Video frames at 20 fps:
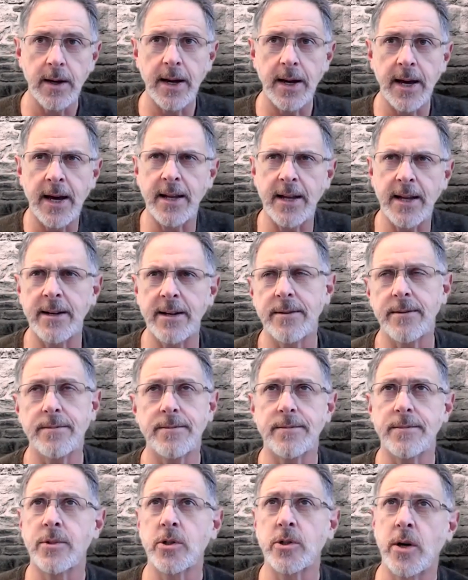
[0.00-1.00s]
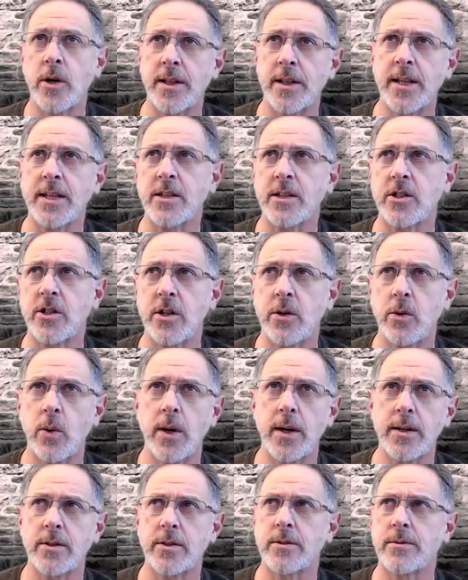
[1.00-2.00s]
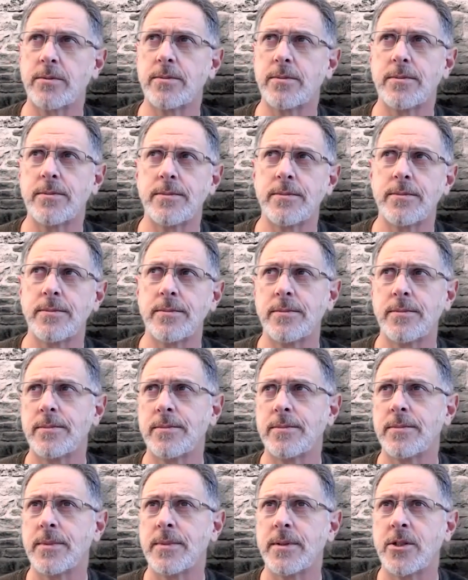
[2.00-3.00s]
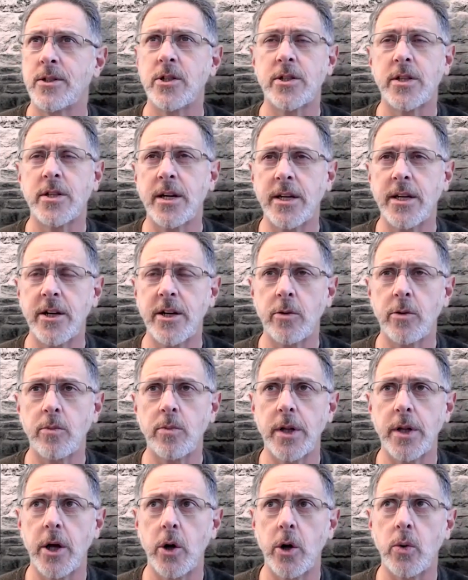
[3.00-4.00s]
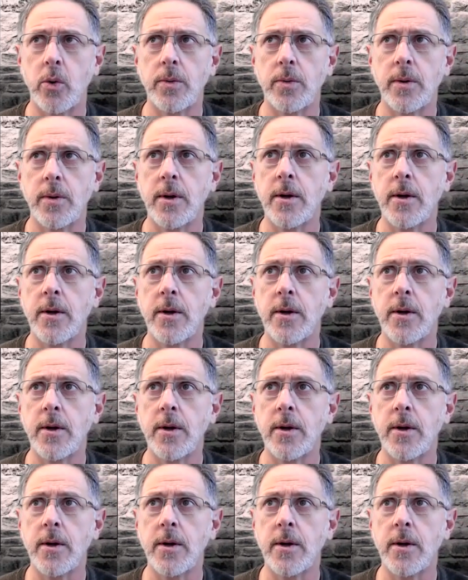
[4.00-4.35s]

And so I think she was just a year below.